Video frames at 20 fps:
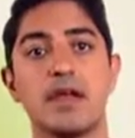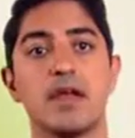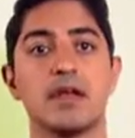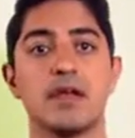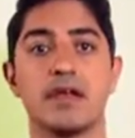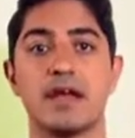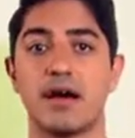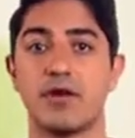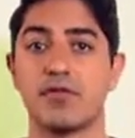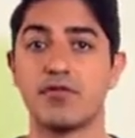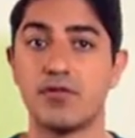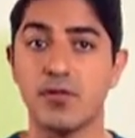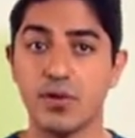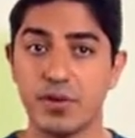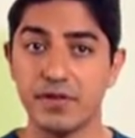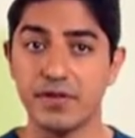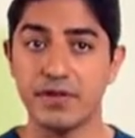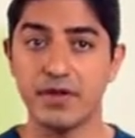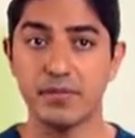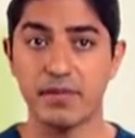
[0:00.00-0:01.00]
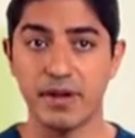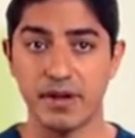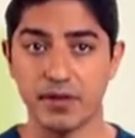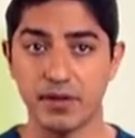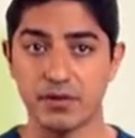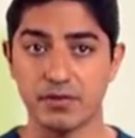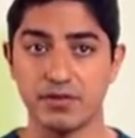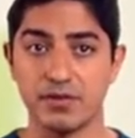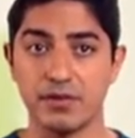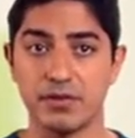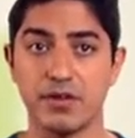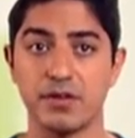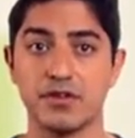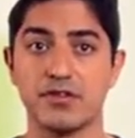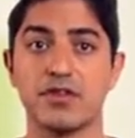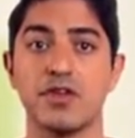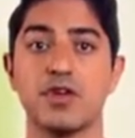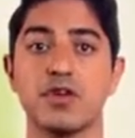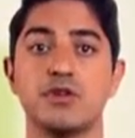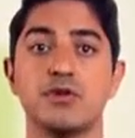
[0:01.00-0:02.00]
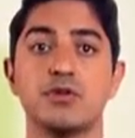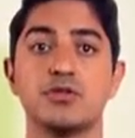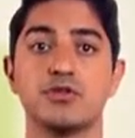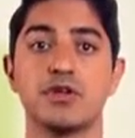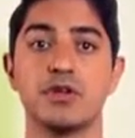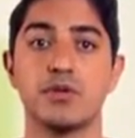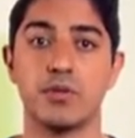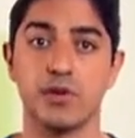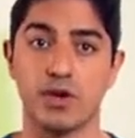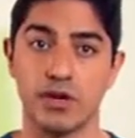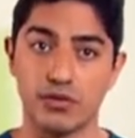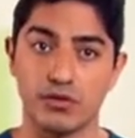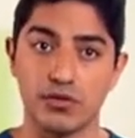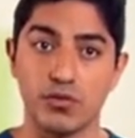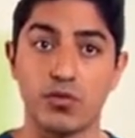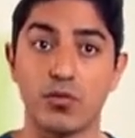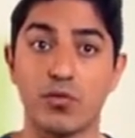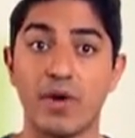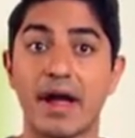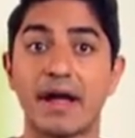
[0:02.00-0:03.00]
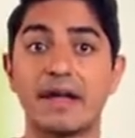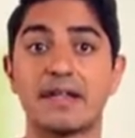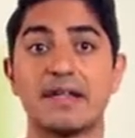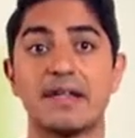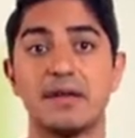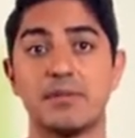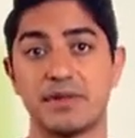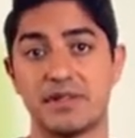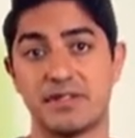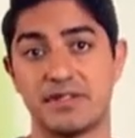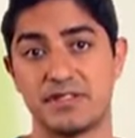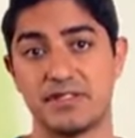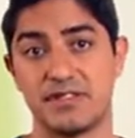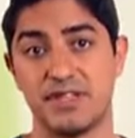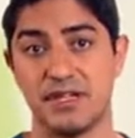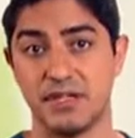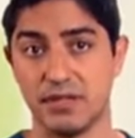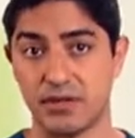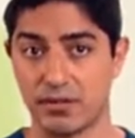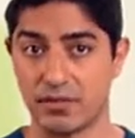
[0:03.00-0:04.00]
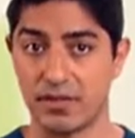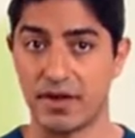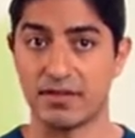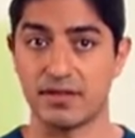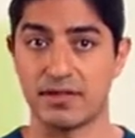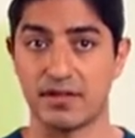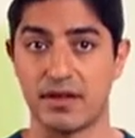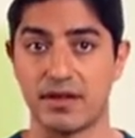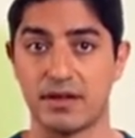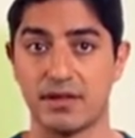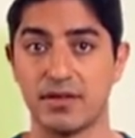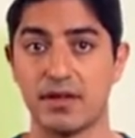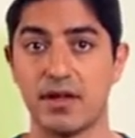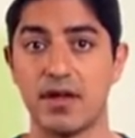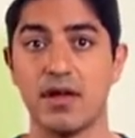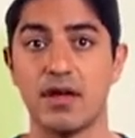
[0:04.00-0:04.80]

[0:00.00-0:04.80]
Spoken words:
Now, fourth year medical students usually work directly with the senior resident.